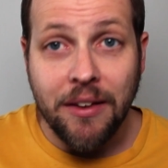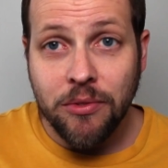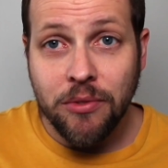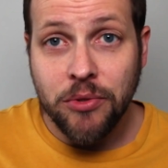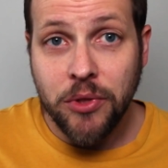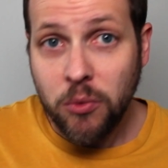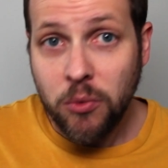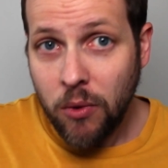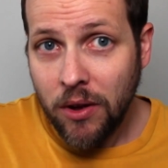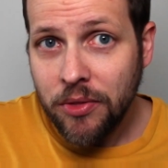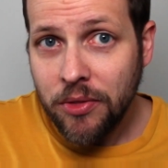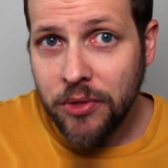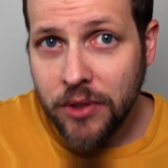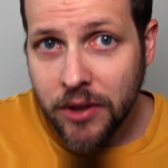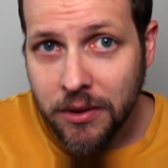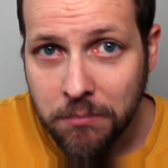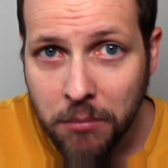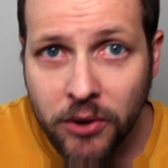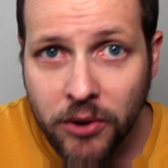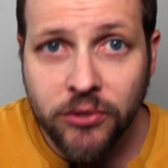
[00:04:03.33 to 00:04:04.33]
the one
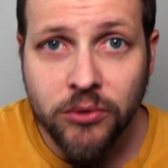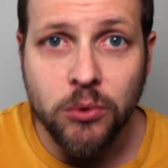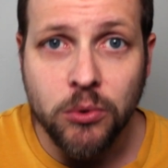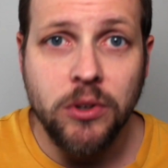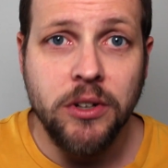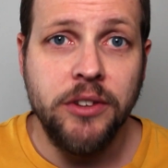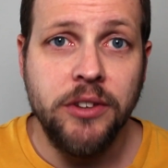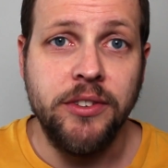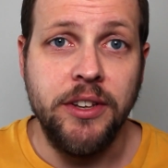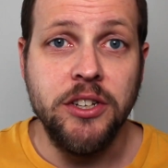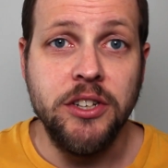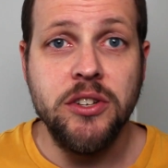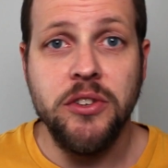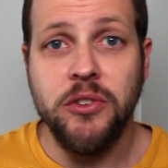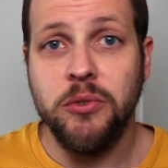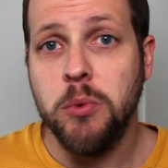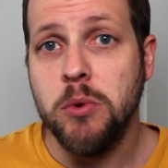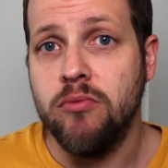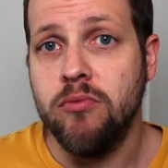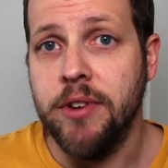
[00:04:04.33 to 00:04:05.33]
that most
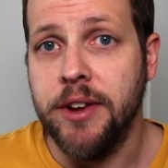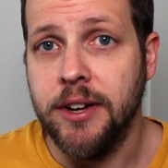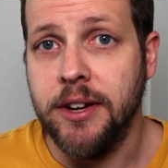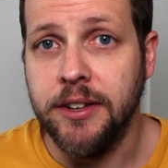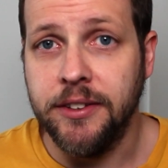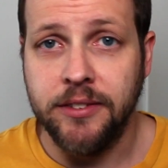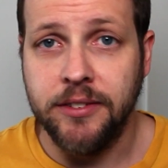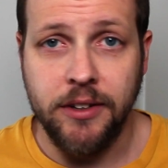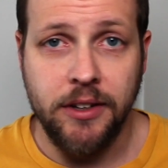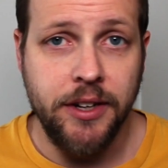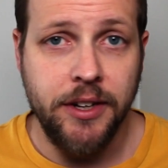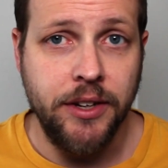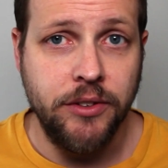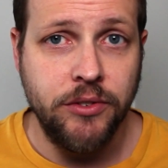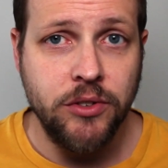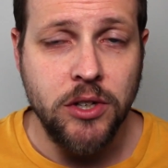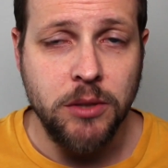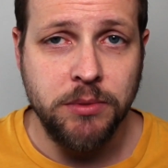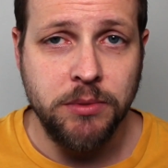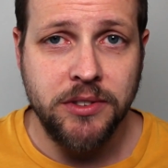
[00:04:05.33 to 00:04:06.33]
organisations will realistically
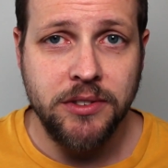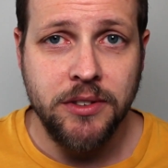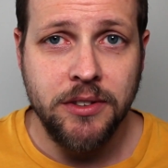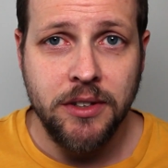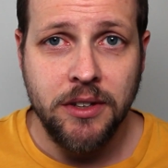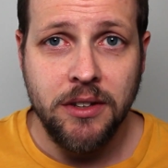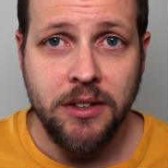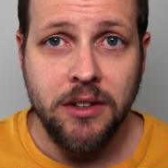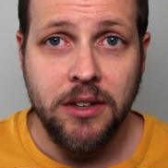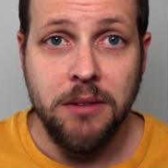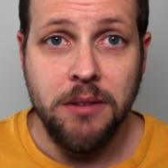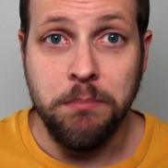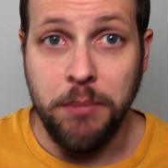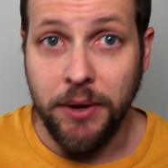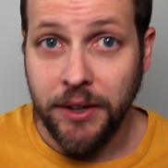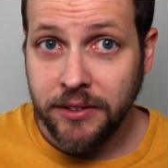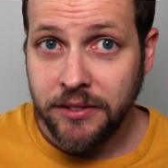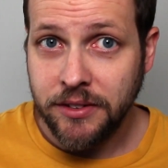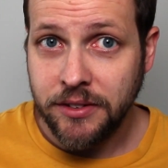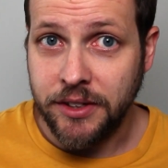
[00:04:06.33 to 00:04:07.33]
adopt.
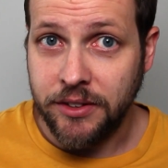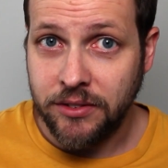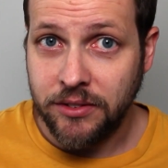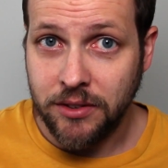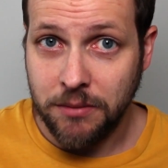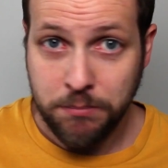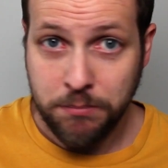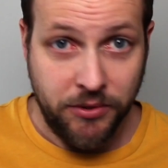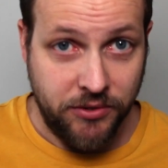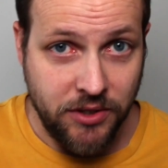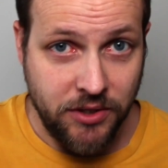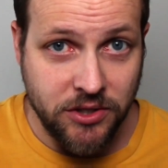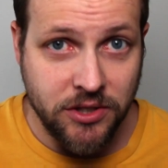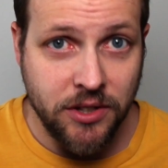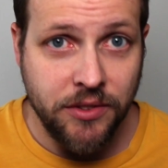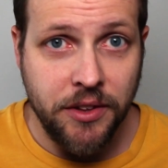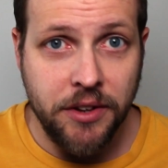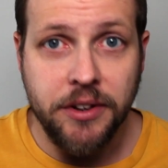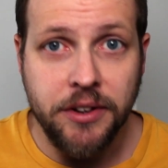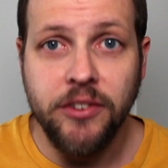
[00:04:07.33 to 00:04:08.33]
But it's a
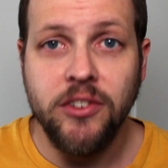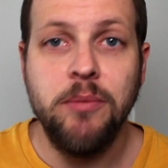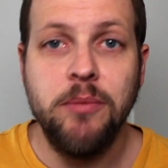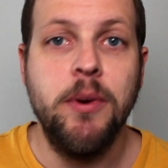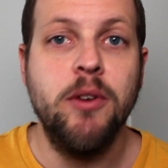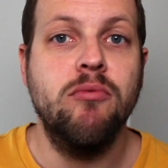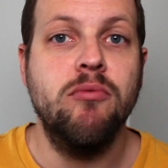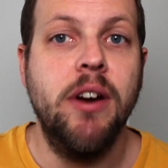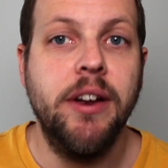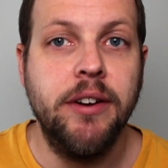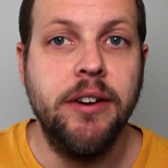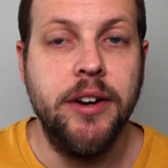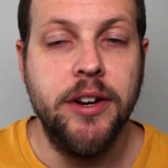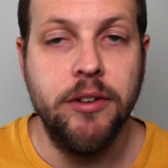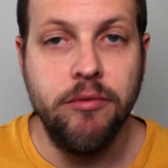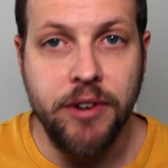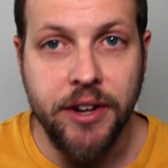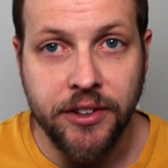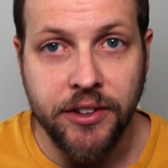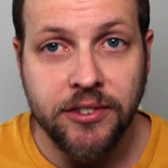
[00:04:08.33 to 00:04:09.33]
position that needs to be regularly
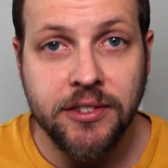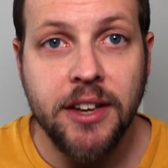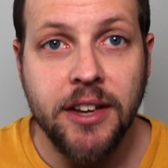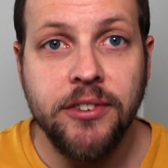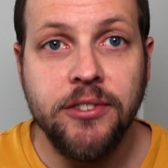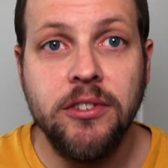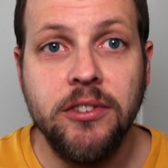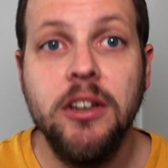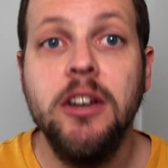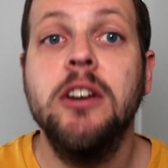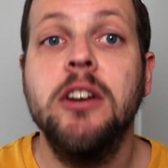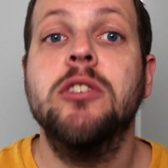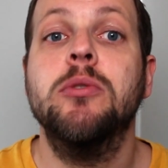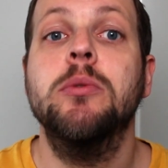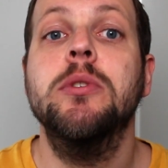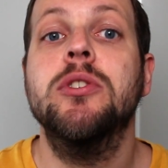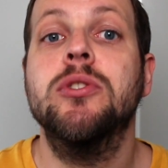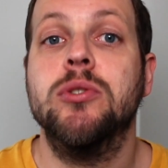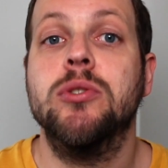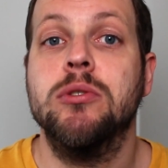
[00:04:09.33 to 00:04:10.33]
reassessed to
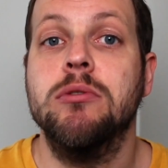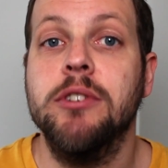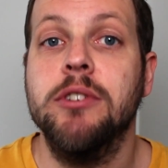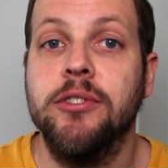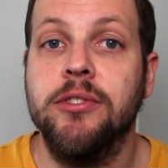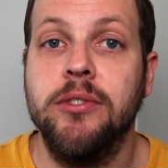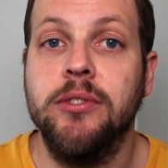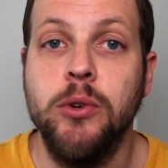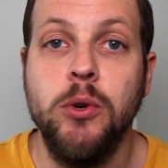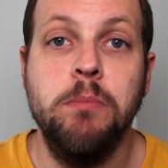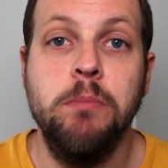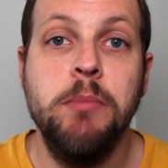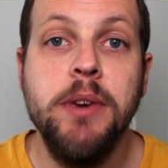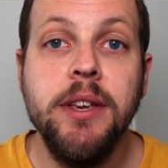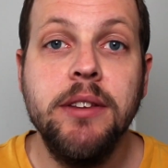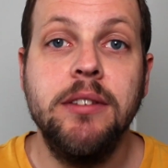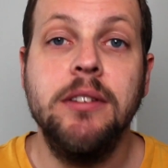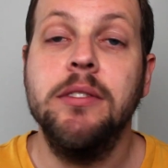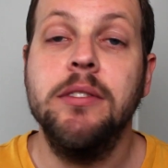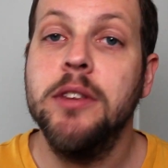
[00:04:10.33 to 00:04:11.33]
ensure it's still
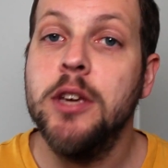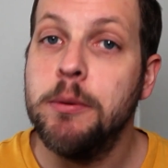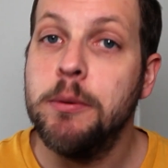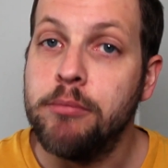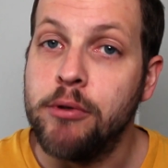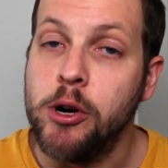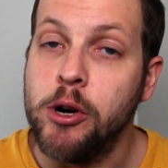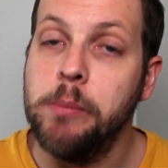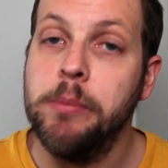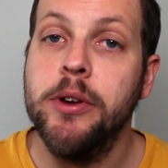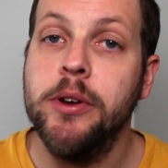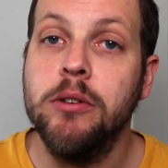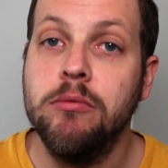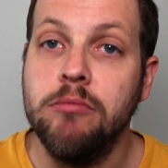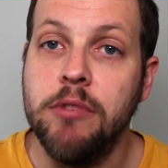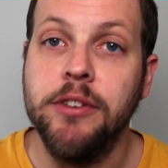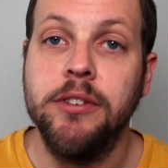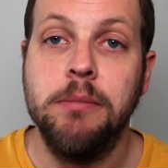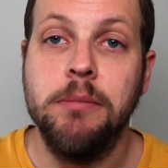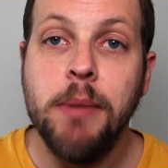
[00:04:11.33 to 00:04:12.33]
meeting the appropriate
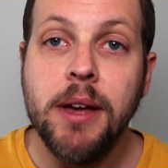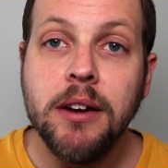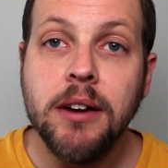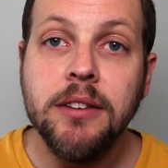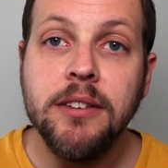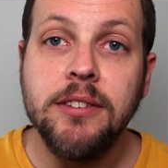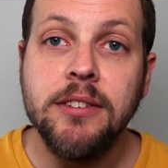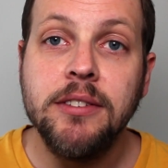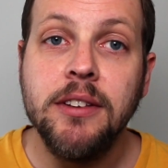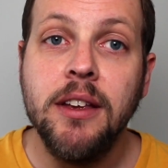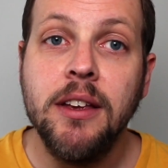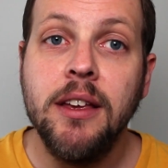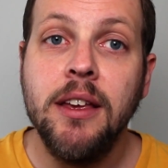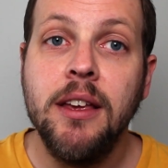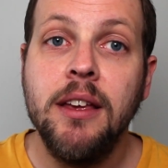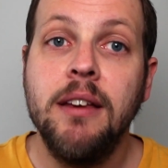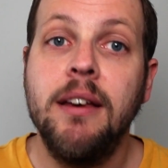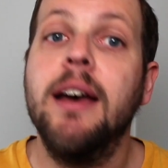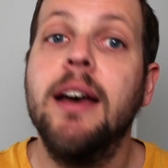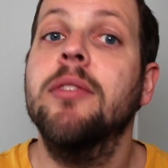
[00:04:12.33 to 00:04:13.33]
risk balance,
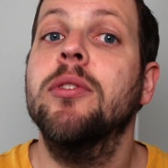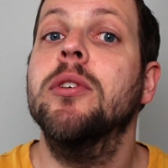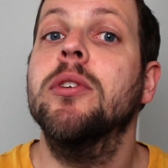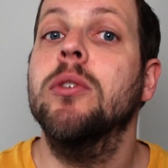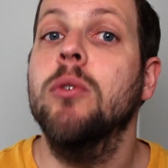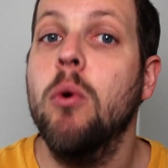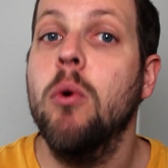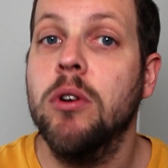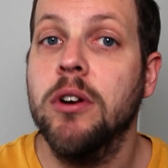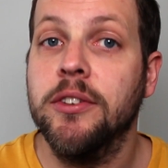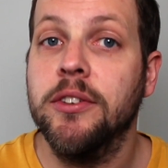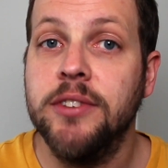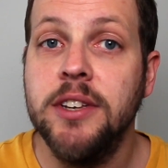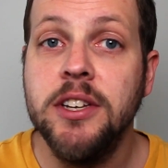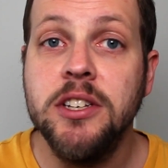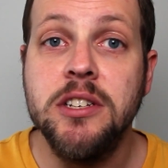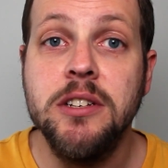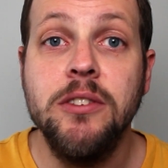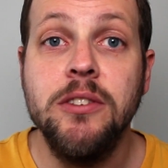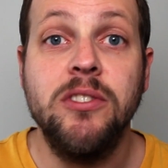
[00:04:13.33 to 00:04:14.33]
and that
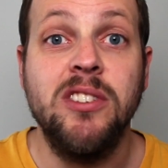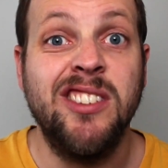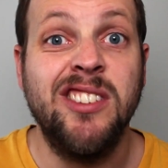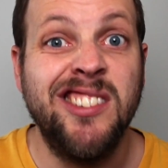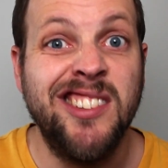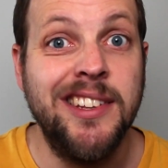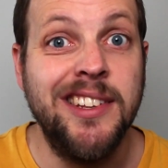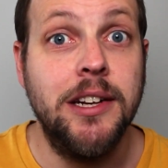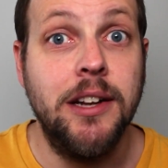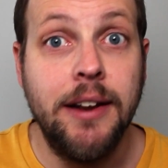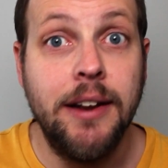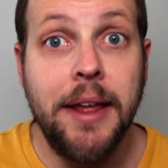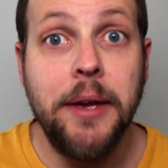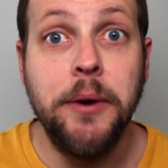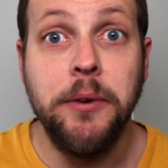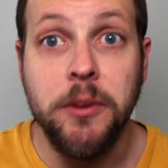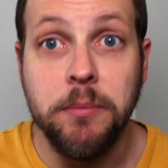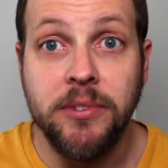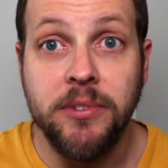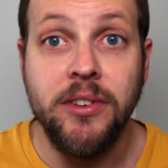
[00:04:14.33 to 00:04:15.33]
organisations are still
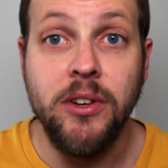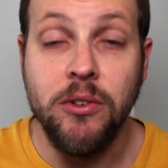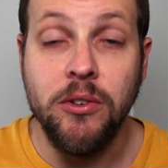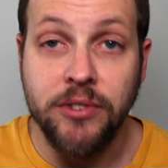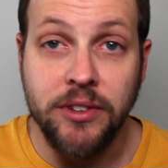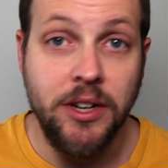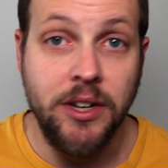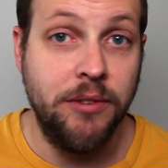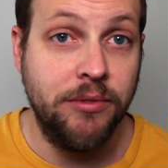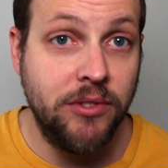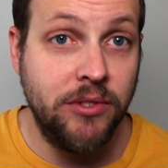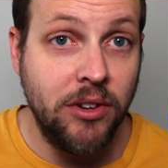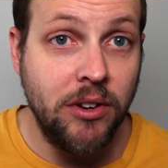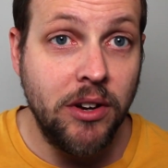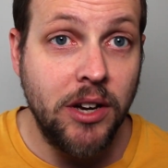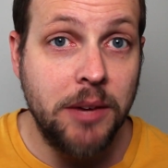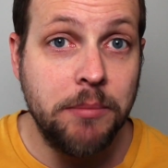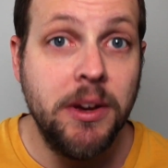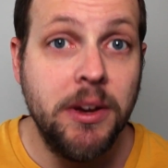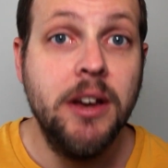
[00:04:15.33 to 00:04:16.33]
allowing themselves enough
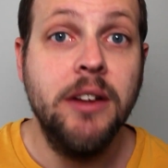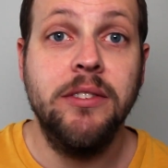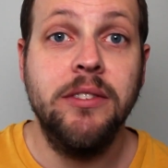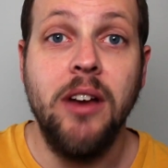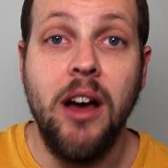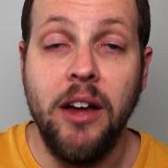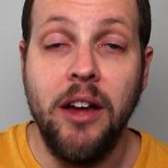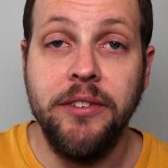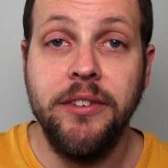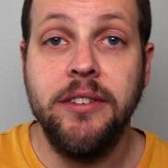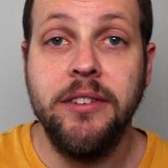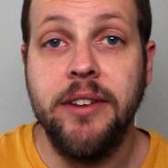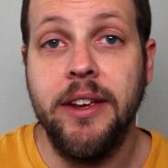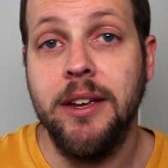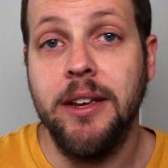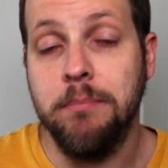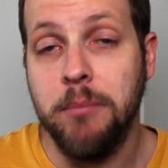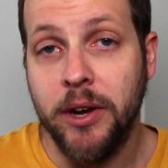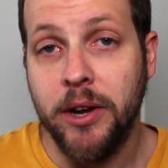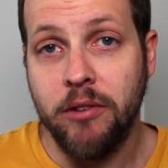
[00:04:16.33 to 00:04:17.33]
time to
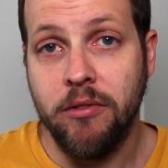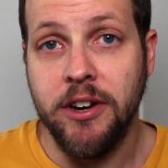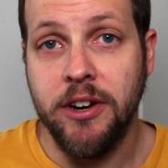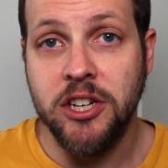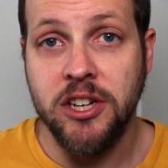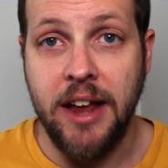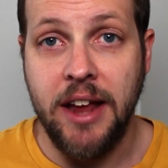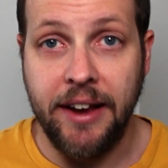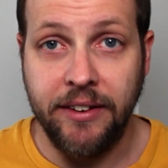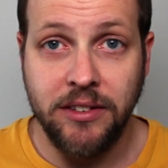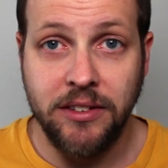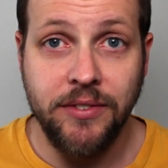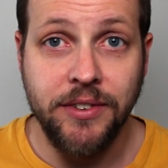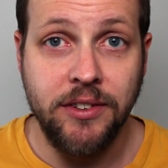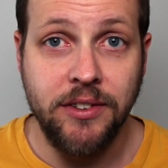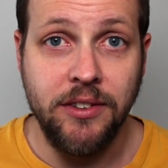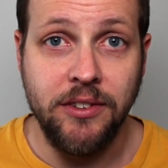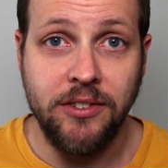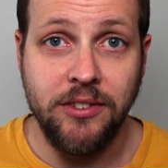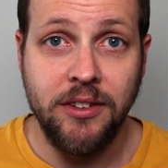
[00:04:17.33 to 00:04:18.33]
undertake migration
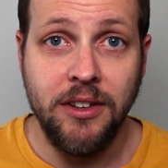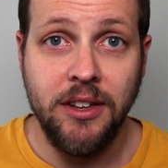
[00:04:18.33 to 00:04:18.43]
activities,